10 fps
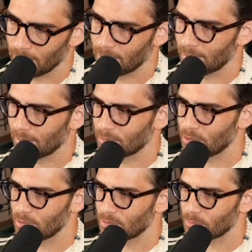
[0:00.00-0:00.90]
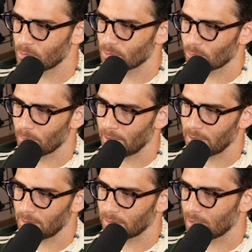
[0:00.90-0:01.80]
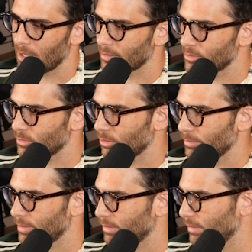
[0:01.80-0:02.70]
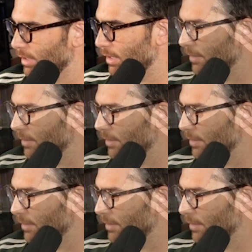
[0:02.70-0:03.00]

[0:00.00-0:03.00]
yeah, Jesus was a Romanian and God is Serbian. Yeah.